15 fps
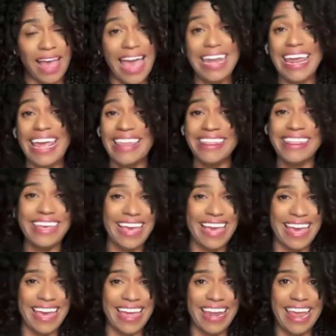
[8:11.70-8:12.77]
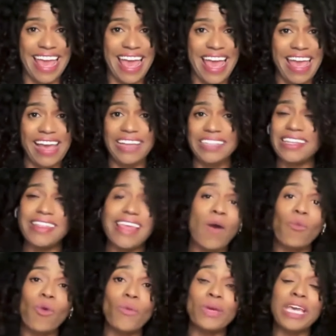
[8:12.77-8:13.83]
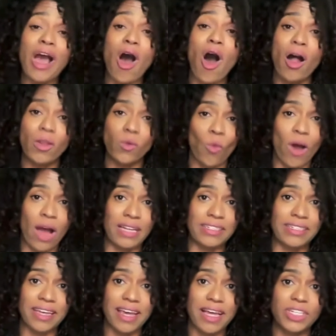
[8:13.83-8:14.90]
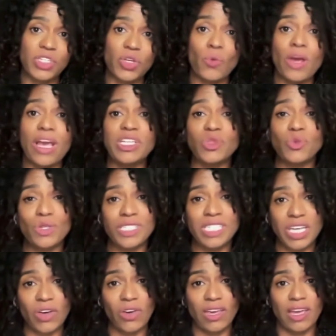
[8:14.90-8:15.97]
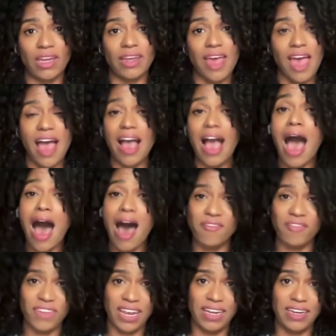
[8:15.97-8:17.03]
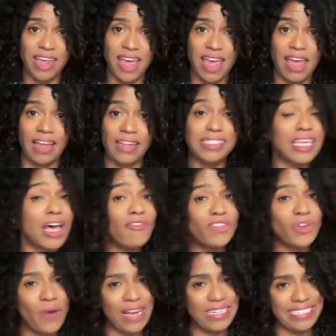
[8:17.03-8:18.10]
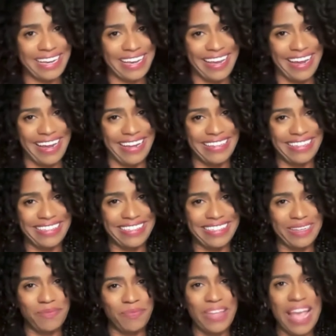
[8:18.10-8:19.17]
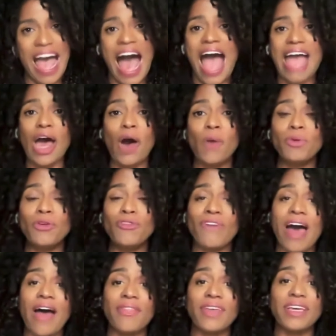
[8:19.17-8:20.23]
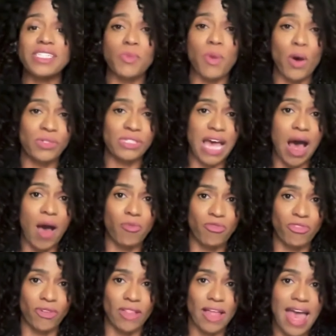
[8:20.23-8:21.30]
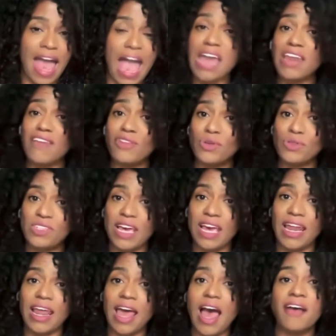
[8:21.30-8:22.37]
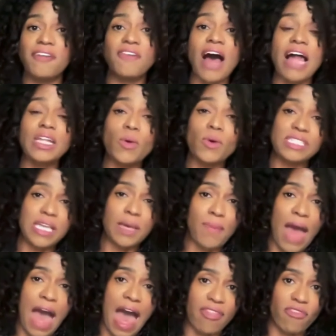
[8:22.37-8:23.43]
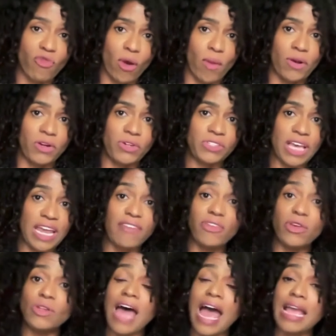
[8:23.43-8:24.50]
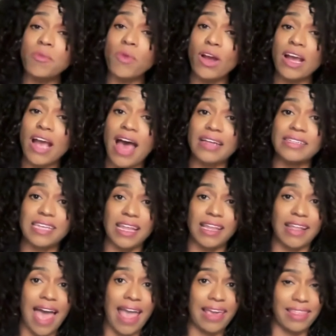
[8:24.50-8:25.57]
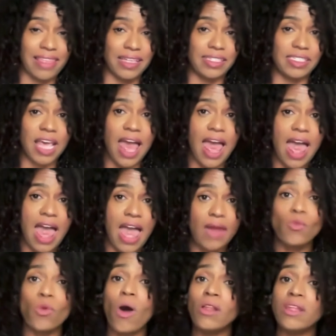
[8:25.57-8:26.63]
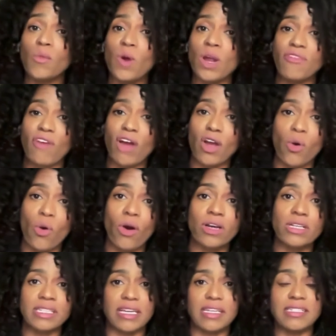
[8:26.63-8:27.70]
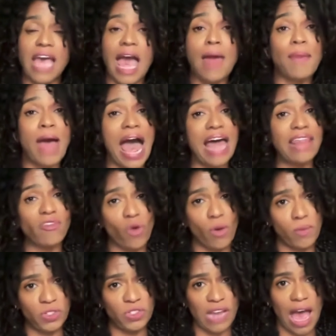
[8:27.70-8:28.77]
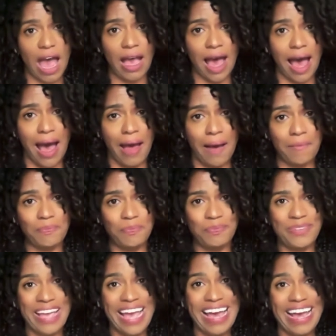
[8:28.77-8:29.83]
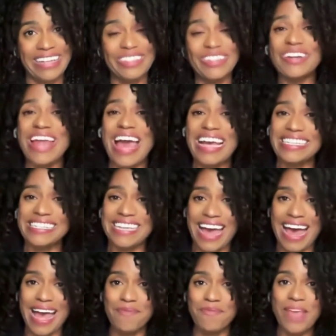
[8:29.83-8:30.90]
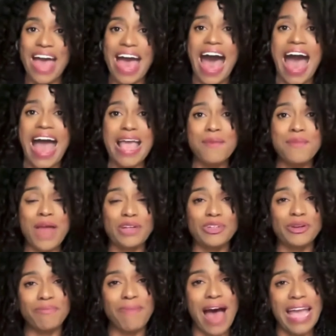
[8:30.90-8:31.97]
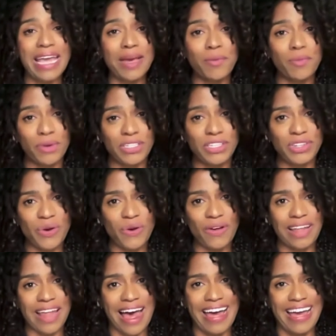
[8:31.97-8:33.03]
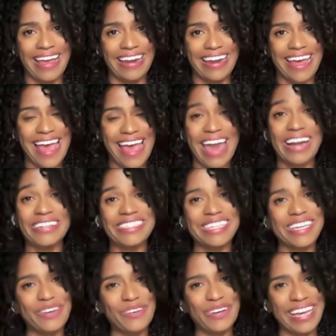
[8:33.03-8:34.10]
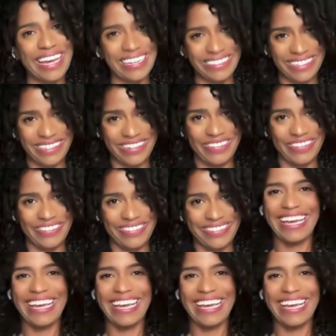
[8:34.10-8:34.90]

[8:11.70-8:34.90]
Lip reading: And in the end, isn't that what we all want? To raise resilient, confident, and self directed kids. I hope you found this post helpful. And if you did, follow us at Pathformers. And if you'd like more content like this, enroll in one of our courses at pathformers.com. Until next time, I am Dr. Maya Bristow Klein, and I'll see you again soon.